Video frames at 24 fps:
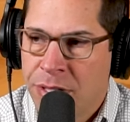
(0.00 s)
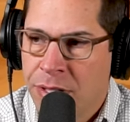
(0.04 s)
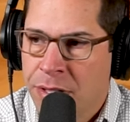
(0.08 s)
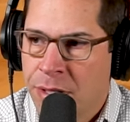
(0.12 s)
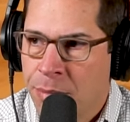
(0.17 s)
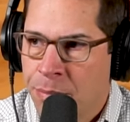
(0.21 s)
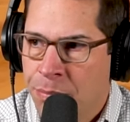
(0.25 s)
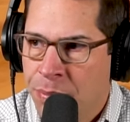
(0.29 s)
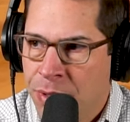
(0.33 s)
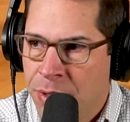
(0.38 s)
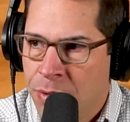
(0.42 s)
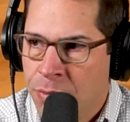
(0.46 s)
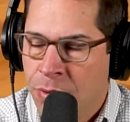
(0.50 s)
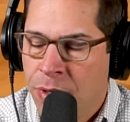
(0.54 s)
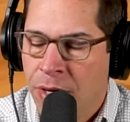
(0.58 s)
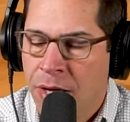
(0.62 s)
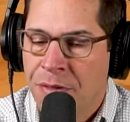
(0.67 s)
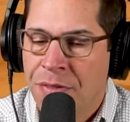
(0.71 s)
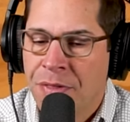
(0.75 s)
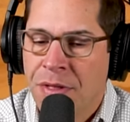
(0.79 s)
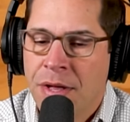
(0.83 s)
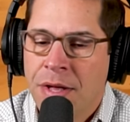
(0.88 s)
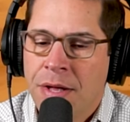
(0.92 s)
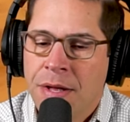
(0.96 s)
to compete
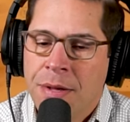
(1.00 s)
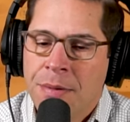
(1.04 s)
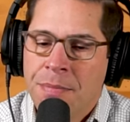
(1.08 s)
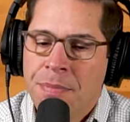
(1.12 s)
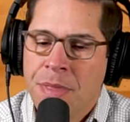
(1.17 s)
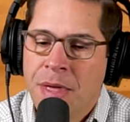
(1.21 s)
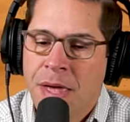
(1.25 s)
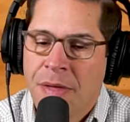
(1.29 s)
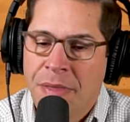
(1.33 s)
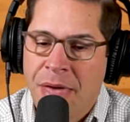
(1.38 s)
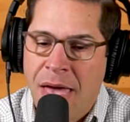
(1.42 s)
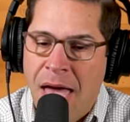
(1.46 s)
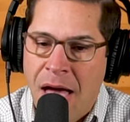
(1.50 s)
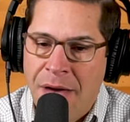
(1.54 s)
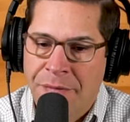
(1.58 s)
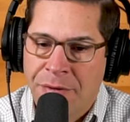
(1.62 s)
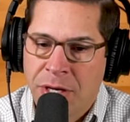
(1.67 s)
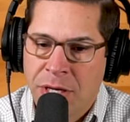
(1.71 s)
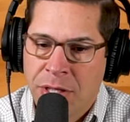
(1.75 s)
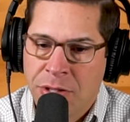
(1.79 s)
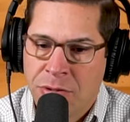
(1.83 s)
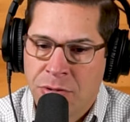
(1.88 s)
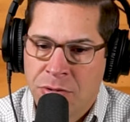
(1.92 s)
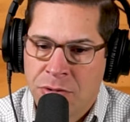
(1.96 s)
with. And they have
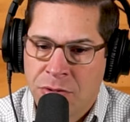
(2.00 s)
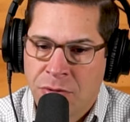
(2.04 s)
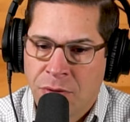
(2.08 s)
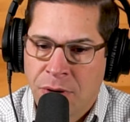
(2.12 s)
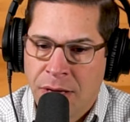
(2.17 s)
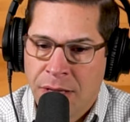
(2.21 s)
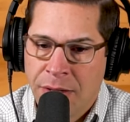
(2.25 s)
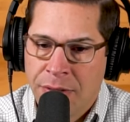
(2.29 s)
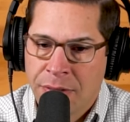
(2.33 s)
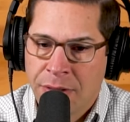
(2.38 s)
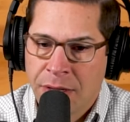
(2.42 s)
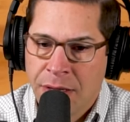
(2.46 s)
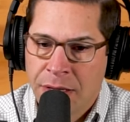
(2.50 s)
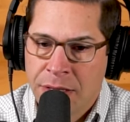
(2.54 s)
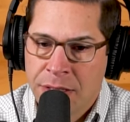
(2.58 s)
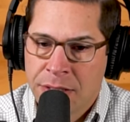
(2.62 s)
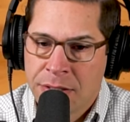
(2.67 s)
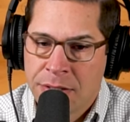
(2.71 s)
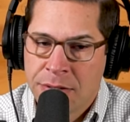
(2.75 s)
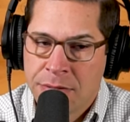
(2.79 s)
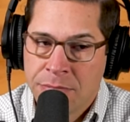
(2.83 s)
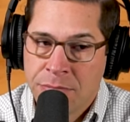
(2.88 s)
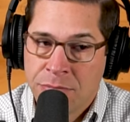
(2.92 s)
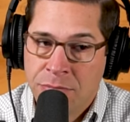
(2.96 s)
an interest rate that
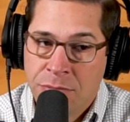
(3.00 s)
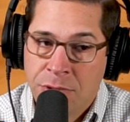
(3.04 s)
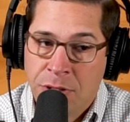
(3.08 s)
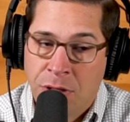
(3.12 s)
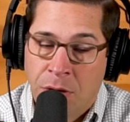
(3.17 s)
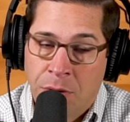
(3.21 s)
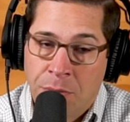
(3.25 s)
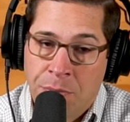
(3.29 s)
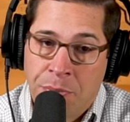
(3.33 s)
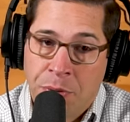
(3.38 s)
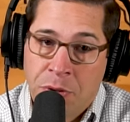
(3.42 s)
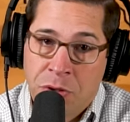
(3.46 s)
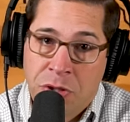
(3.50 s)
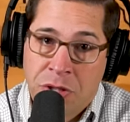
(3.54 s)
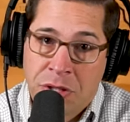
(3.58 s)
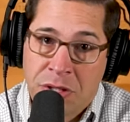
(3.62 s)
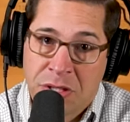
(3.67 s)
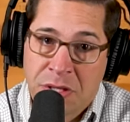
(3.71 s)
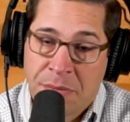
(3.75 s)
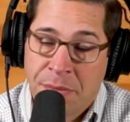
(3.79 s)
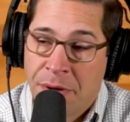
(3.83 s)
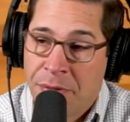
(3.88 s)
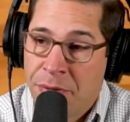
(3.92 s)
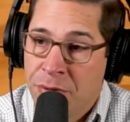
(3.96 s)
is, you know, pushing
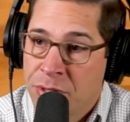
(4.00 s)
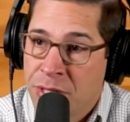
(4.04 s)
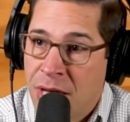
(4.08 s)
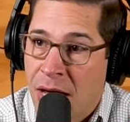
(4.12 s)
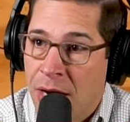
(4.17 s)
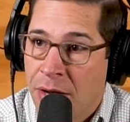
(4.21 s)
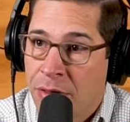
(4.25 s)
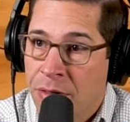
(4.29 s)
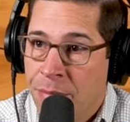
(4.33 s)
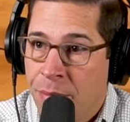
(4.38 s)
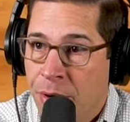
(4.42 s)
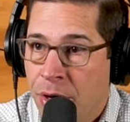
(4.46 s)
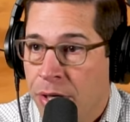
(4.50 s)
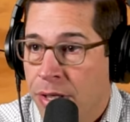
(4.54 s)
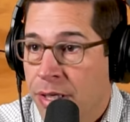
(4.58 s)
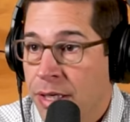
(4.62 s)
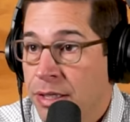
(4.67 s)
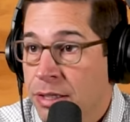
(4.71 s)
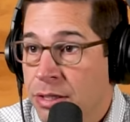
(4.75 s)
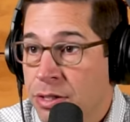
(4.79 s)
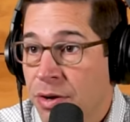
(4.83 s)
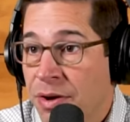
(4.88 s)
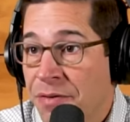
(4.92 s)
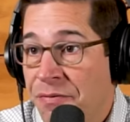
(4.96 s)
some others out of the
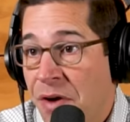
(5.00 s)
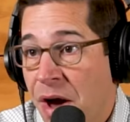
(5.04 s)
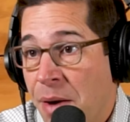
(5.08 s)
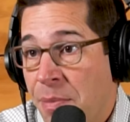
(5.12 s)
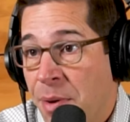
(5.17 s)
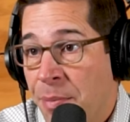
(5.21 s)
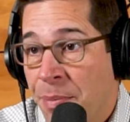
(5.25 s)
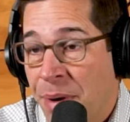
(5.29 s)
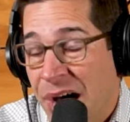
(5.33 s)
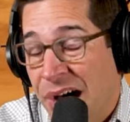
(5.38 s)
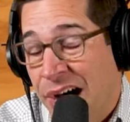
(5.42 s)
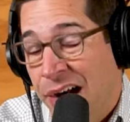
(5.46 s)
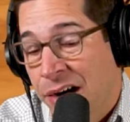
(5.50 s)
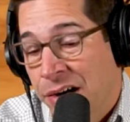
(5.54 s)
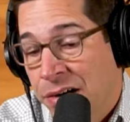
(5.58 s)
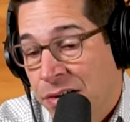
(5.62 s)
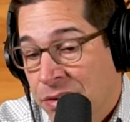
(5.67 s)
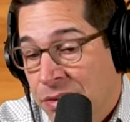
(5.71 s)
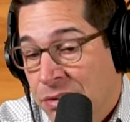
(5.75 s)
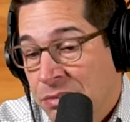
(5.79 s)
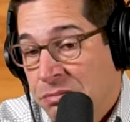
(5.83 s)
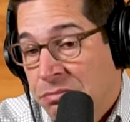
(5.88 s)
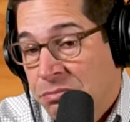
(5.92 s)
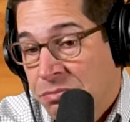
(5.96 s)
market. So if I'm a buyer,
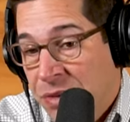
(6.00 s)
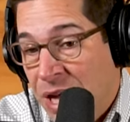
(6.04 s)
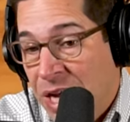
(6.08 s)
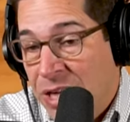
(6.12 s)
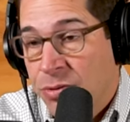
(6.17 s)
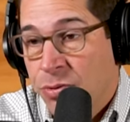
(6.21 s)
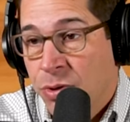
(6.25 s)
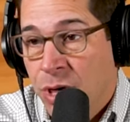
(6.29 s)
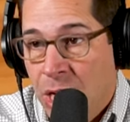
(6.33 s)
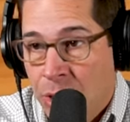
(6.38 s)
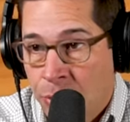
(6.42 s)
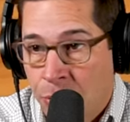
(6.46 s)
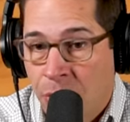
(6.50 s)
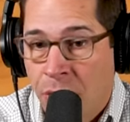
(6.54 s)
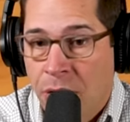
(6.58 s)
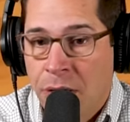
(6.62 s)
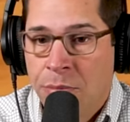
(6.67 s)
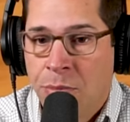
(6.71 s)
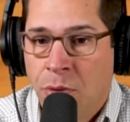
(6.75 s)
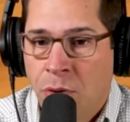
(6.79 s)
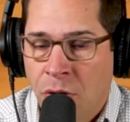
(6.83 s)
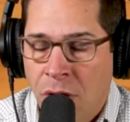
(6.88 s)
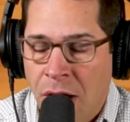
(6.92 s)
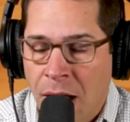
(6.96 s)
that's what I
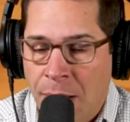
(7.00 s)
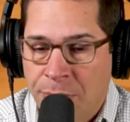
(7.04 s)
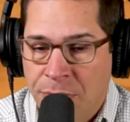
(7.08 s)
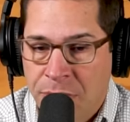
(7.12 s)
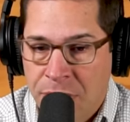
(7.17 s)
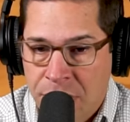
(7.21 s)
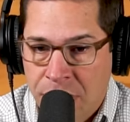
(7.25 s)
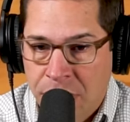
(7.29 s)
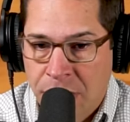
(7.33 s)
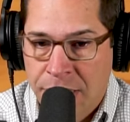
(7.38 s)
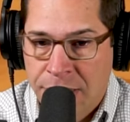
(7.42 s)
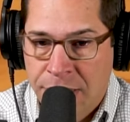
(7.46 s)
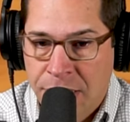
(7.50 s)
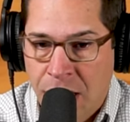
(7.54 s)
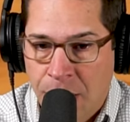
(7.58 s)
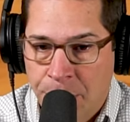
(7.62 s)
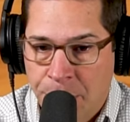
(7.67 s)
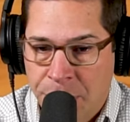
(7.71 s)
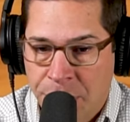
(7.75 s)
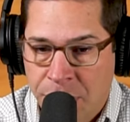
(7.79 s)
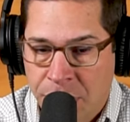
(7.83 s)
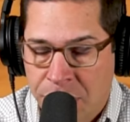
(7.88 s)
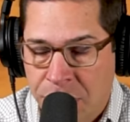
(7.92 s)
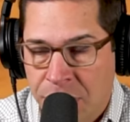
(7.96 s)
want. More options, less
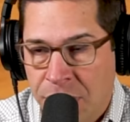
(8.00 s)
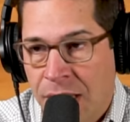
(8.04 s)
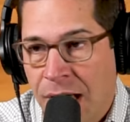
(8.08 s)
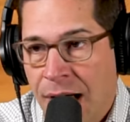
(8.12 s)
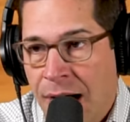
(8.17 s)
competition.